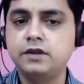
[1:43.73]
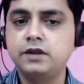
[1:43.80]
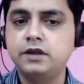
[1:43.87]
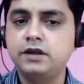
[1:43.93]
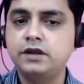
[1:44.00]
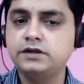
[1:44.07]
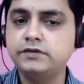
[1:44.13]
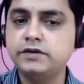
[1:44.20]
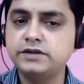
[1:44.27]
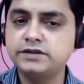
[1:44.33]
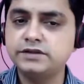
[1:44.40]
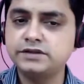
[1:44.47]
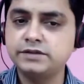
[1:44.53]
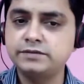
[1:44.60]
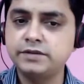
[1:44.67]
It's very
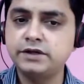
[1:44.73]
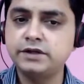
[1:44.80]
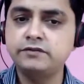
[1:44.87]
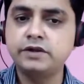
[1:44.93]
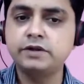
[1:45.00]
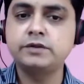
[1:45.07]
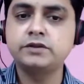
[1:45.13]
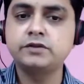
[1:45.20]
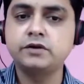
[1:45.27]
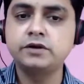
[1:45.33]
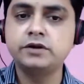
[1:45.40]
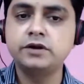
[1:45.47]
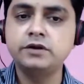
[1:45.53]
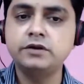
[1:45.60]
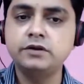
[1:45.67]
systematic, very
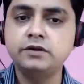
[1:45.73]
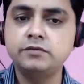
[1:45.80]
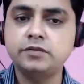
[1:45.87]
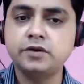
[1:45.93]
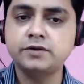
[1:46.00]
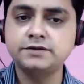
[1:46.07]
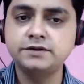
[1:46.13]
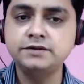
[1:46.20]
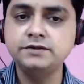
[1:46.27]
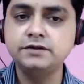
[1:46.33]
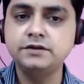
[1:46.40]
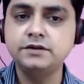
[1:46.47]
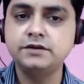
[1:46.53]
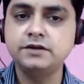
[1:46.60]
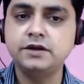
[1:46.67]
methodical process,
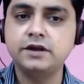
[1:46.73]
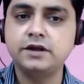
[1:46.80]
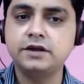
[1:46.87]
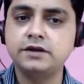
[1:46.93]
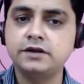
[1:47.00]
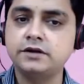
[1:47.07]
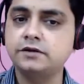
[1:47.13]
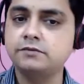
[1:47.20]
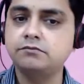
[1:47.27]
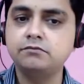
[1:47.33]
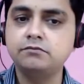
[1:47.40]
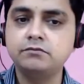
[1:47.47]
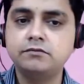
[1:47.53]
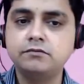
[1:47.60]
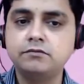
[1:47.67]
and
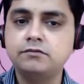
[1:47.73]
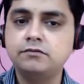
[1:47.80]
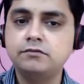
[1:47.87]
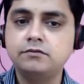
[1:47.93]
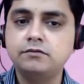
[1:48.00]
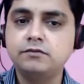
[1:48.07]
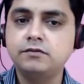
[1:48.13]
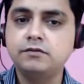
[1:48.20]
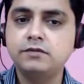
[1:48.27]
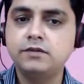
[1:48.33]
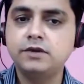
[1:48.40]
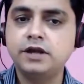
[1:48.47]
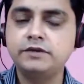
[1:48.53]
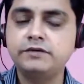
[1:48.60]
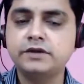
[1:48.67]

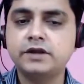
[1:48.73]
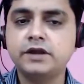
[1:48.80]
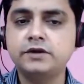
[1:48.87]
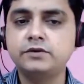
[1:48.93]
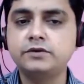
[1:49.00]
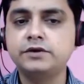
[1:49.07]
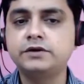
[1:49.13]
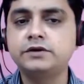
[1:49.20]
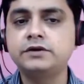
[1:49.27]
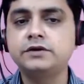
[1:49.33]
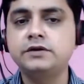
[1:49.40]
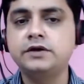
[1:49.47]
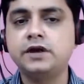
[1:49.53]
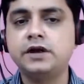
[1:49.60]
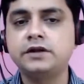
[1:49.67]
anyone can do it
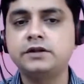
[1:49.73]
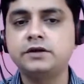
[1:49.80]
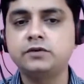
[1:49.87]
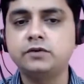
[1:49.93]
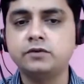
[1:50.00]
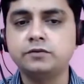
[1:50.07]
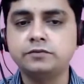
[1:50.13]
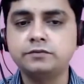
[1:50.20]
at their home.